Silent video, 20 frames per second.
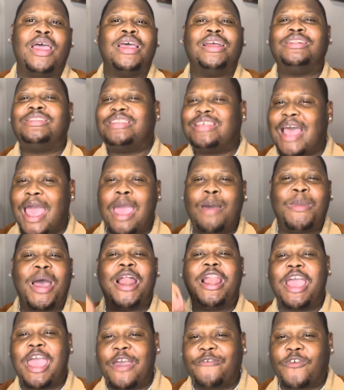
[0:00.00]
time and
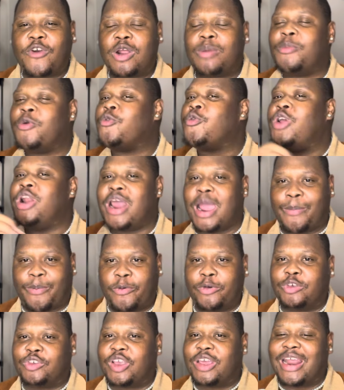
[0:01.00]
effort. I really
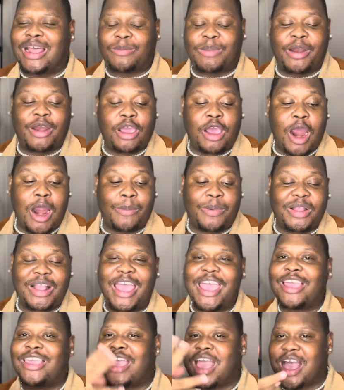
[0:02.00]
appreciate that on the carpet. And
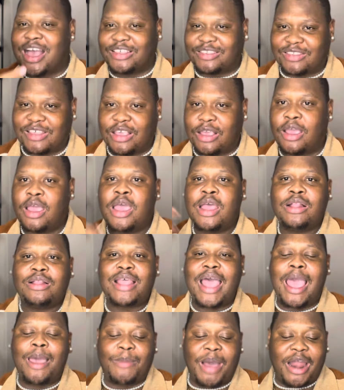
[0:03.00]
you can see
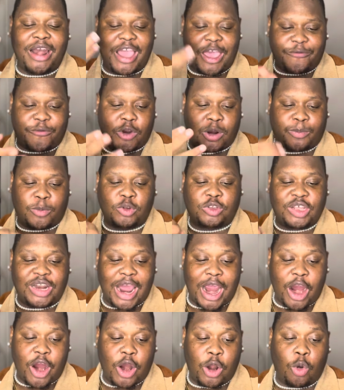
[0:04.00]
time and effort putting in
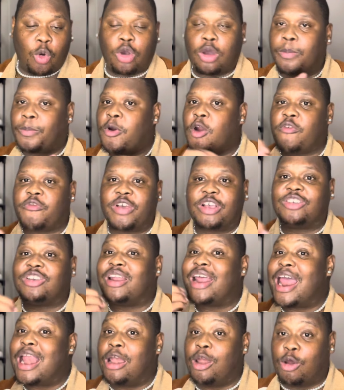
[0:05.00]
her look. Perfection.
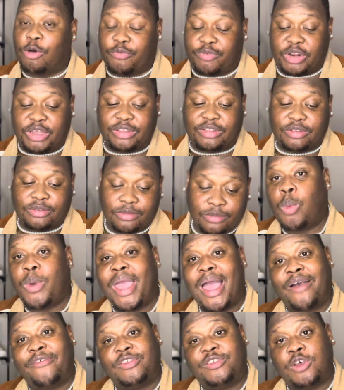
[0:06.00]
I loved it. We
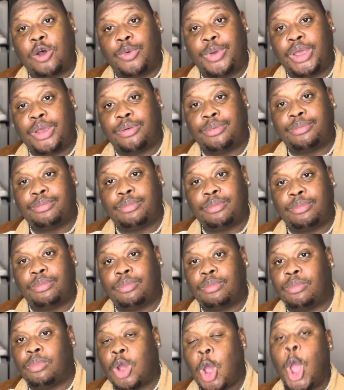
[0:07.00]
have Zoe.
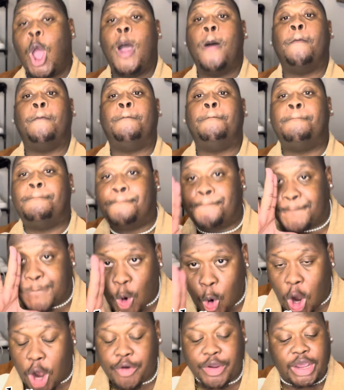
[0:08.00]

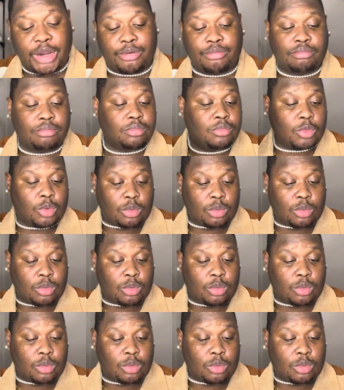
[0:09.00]
Boring.